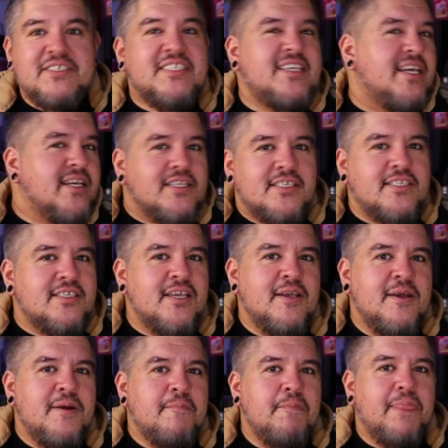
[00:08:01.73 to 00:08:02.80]
six?
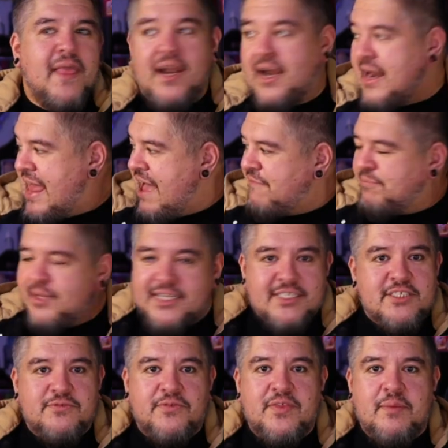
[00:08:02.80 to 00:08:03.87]
And I'd have
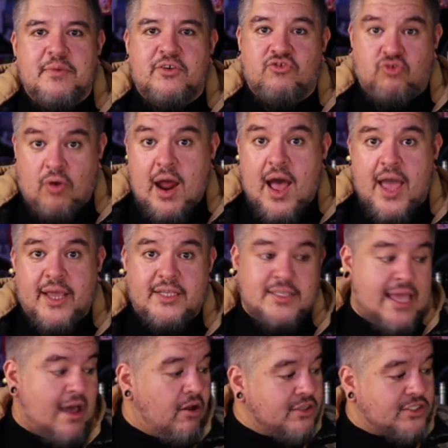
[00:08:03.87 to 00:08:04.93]
places for them to dry, because
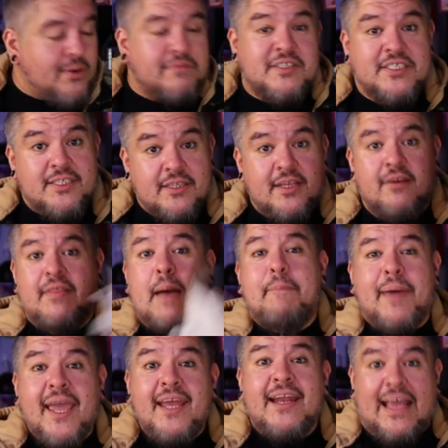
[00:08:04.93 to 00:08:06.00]
they also have to sit there. That
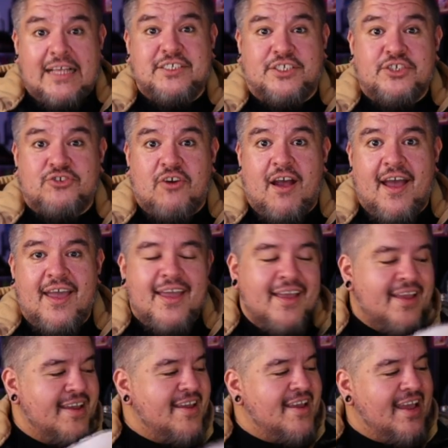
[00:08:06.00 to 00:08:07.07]
paint has to dry.
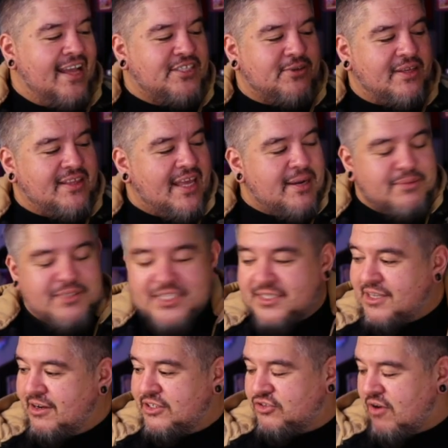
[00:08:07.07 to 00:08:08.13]
And so I'd let them sit
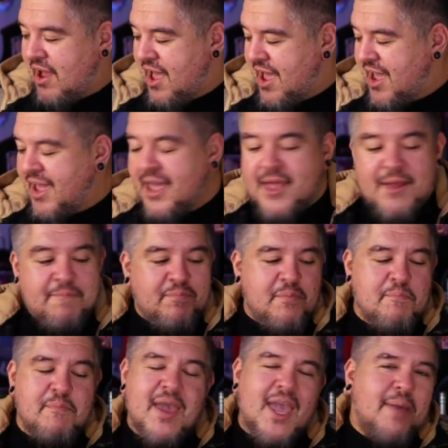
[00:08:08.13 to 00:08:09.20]
there and dry.
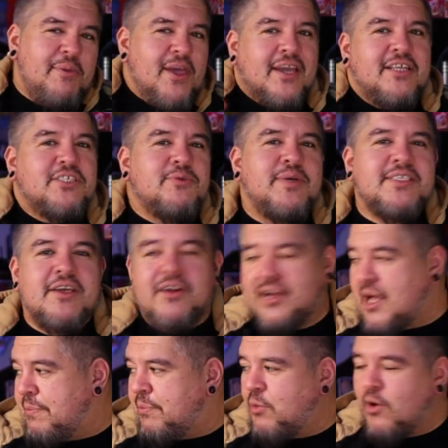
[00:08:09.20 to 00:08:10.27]
Maybe I could squeeze out a
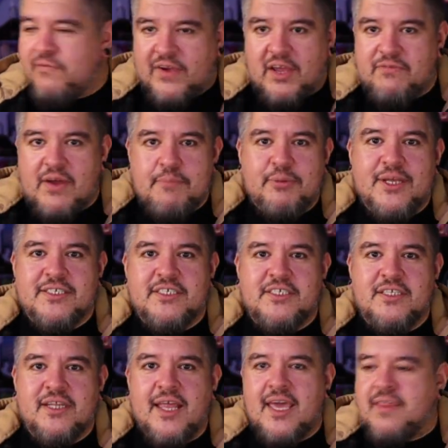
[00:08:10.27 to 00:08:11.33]
couple more if I could find places
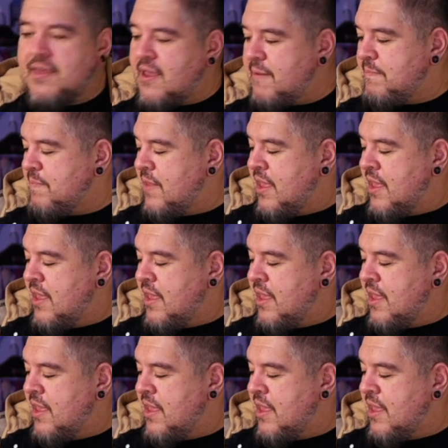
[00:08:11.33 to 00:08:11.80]
to lay them.